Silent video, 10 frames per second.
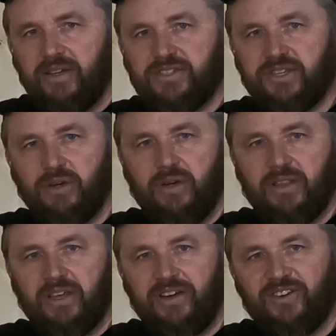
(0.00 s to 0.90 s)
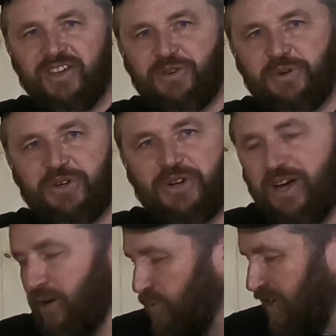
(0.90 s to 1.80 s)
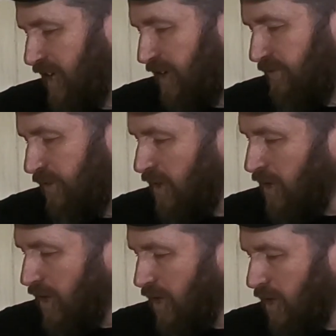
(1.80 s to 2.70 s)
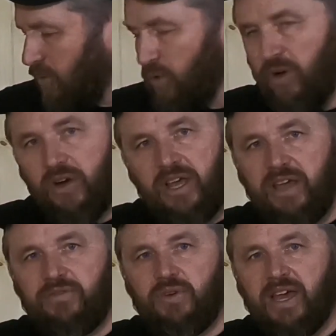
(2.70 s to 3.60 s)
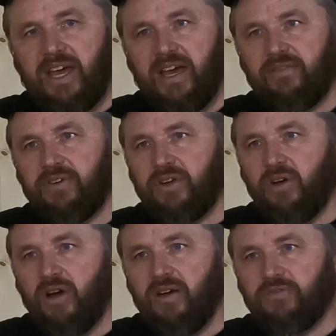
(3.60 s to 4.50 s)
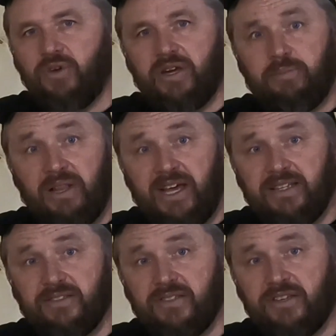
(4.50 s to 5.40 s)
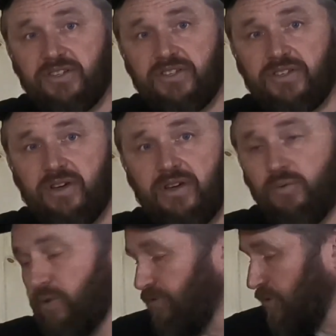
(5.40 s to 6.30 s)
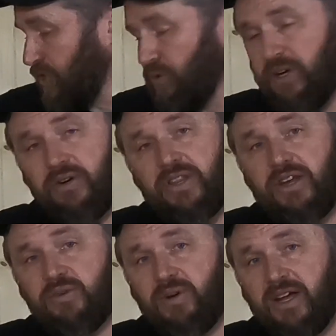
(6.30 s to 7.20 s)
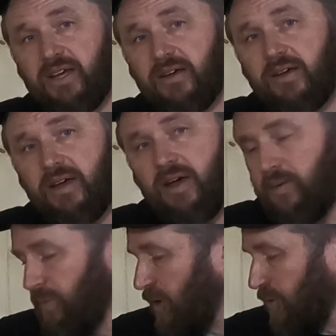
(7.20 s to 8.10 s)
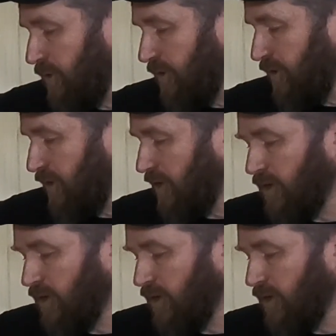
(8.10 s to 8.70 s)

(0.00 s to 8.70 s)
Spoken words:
cigarette lighter, like what your car would have, where if you have an off-grid appliance such as a refrigerator that you want to power